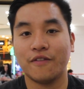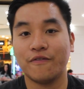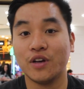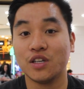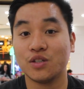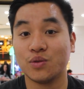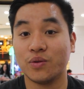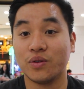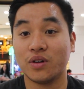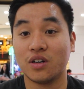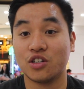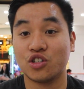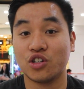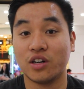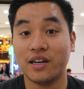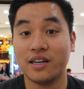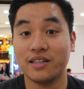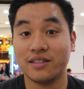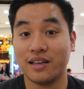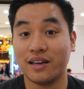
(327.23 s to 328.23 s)
First one I'm going to
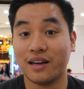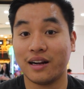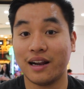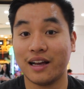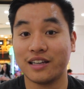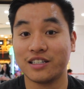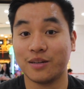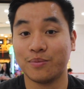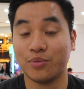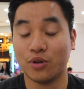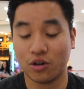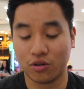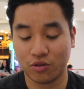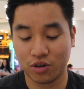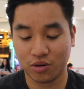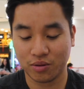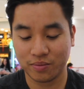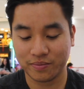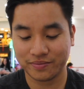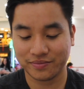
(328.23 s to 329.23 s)
try is their classic pork
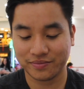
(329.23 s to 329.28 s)
roll.